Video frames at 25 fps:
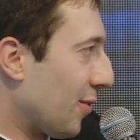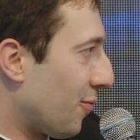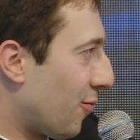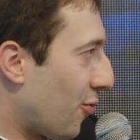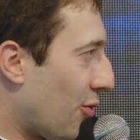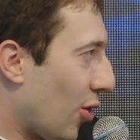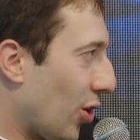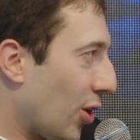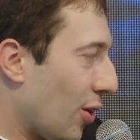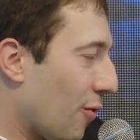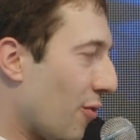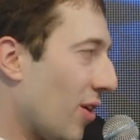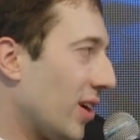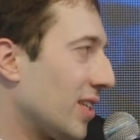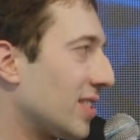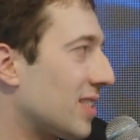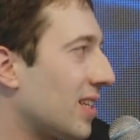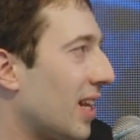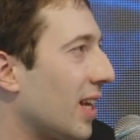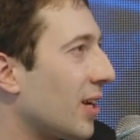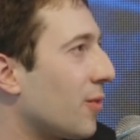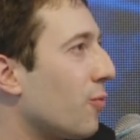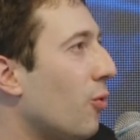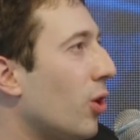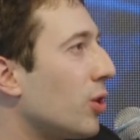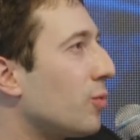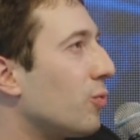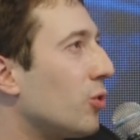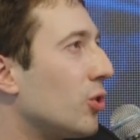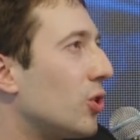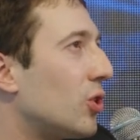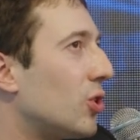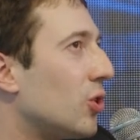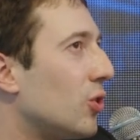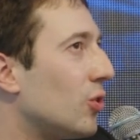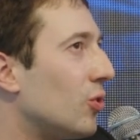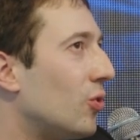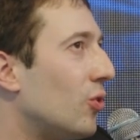in front of us. Like what
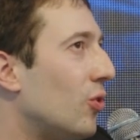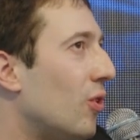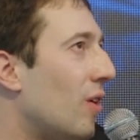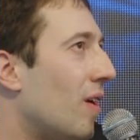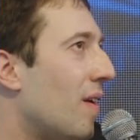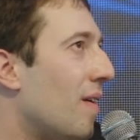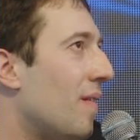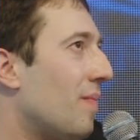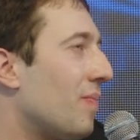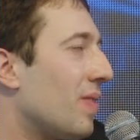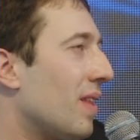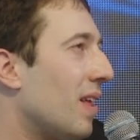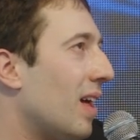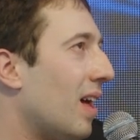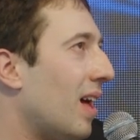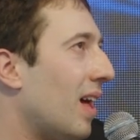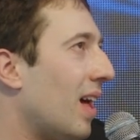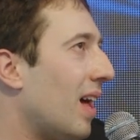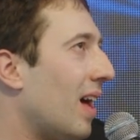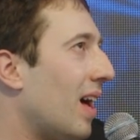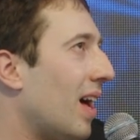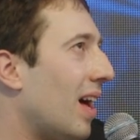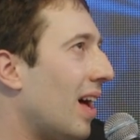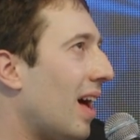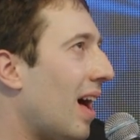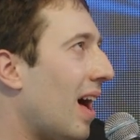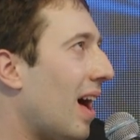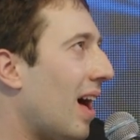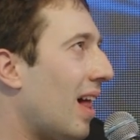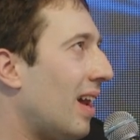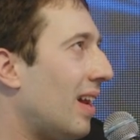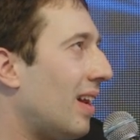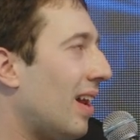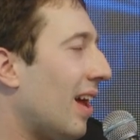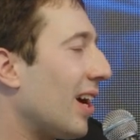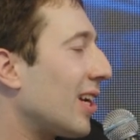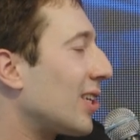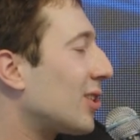would you
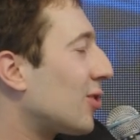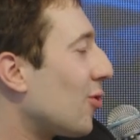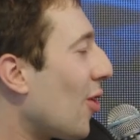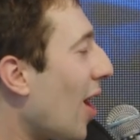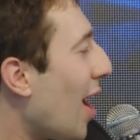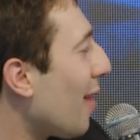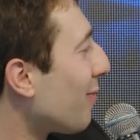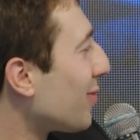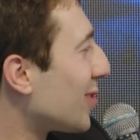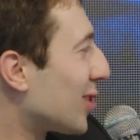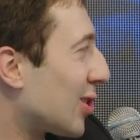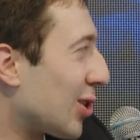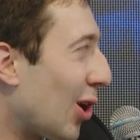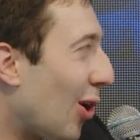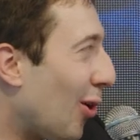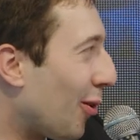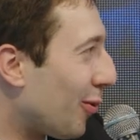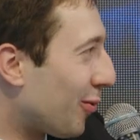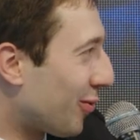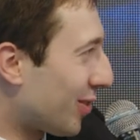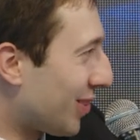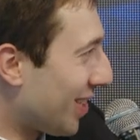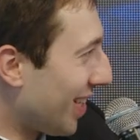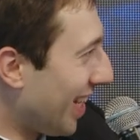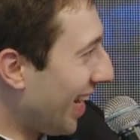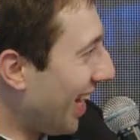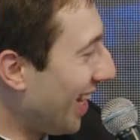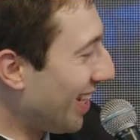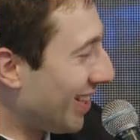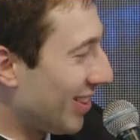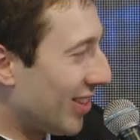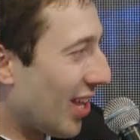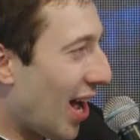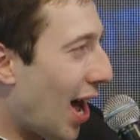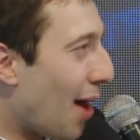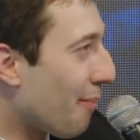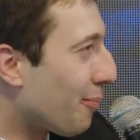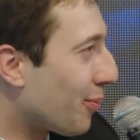like to have solved
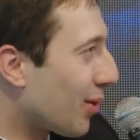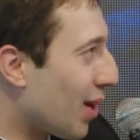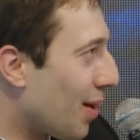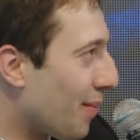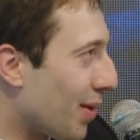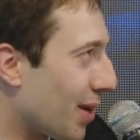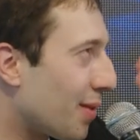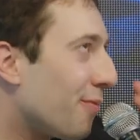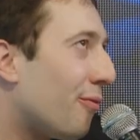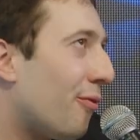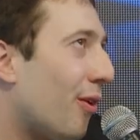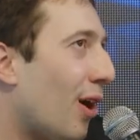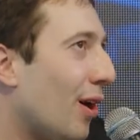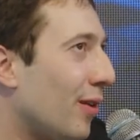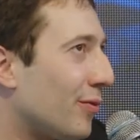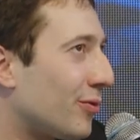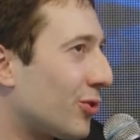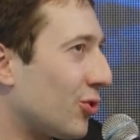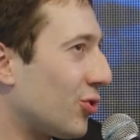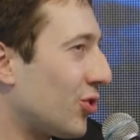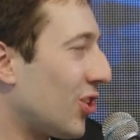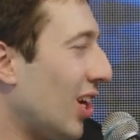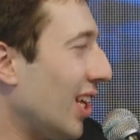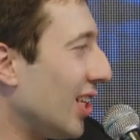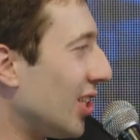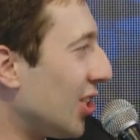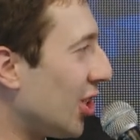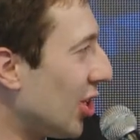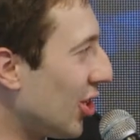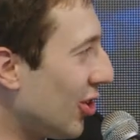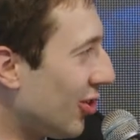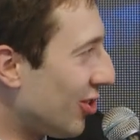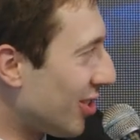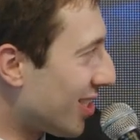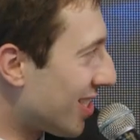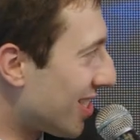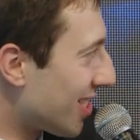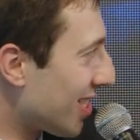in the upcoming five to ten
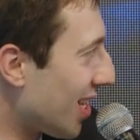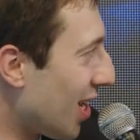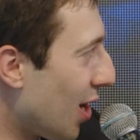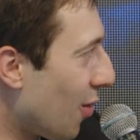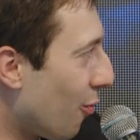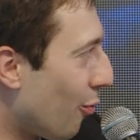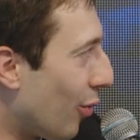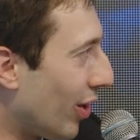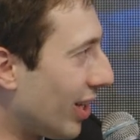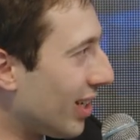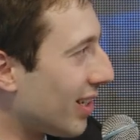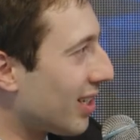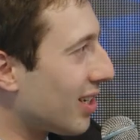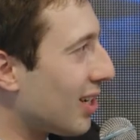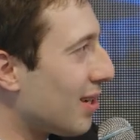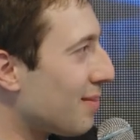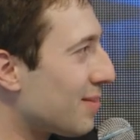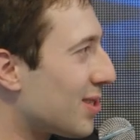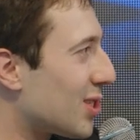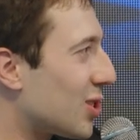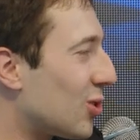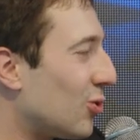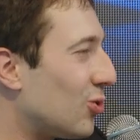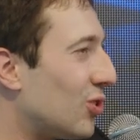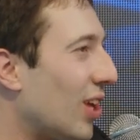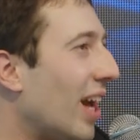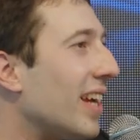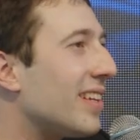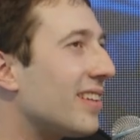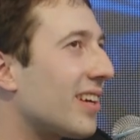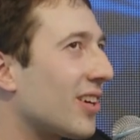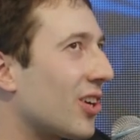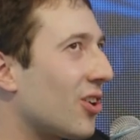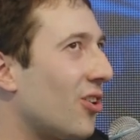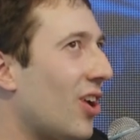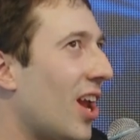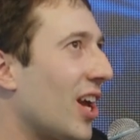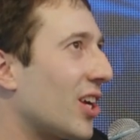years when it comes to
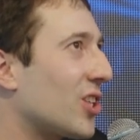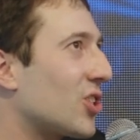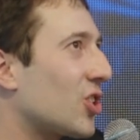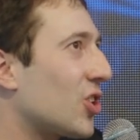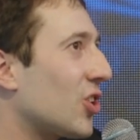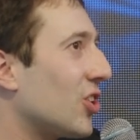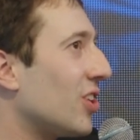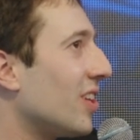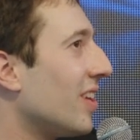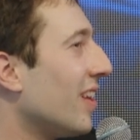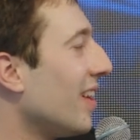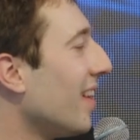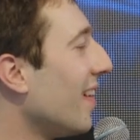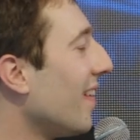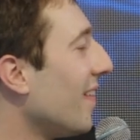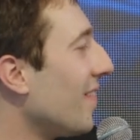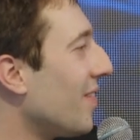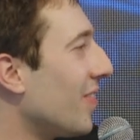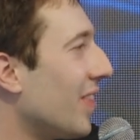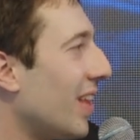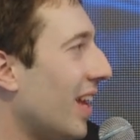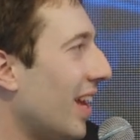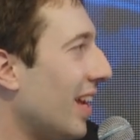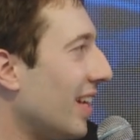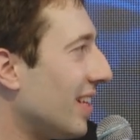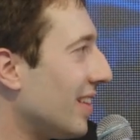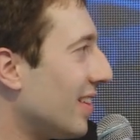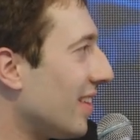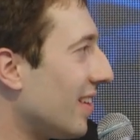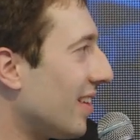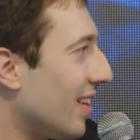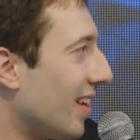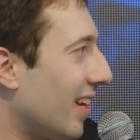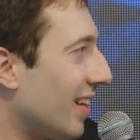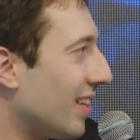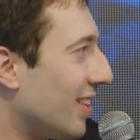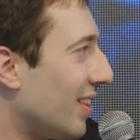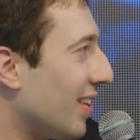data collection in
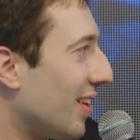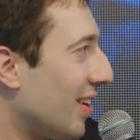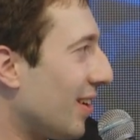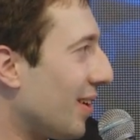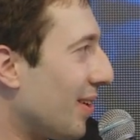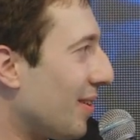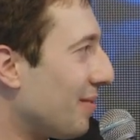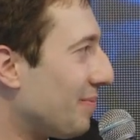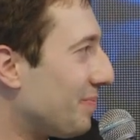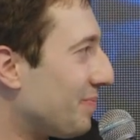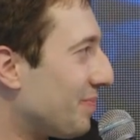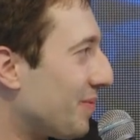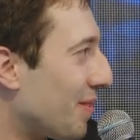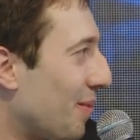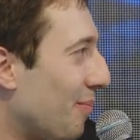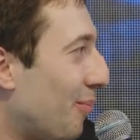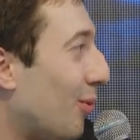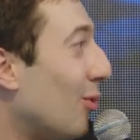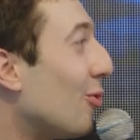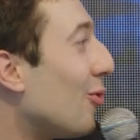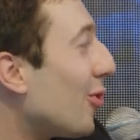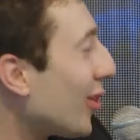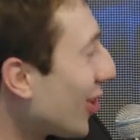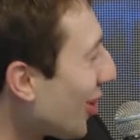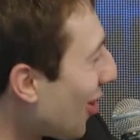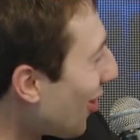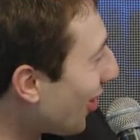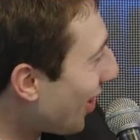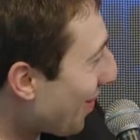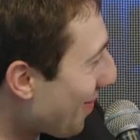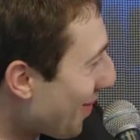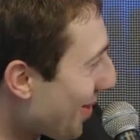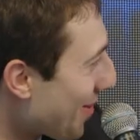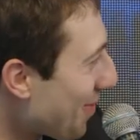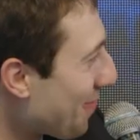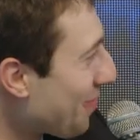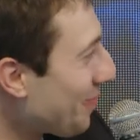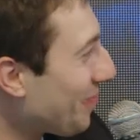in the blue
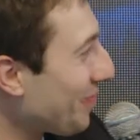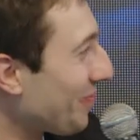economy?